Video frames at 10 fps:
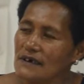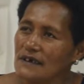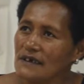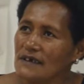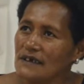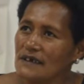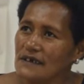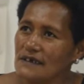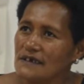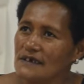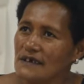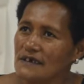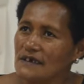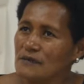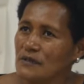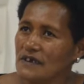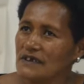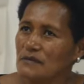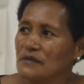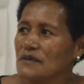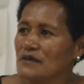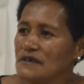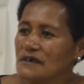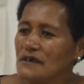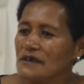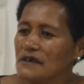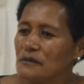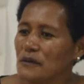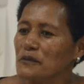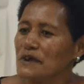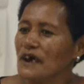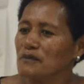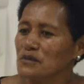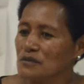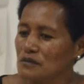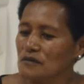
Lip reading: in other areas like transportation. Because when we come to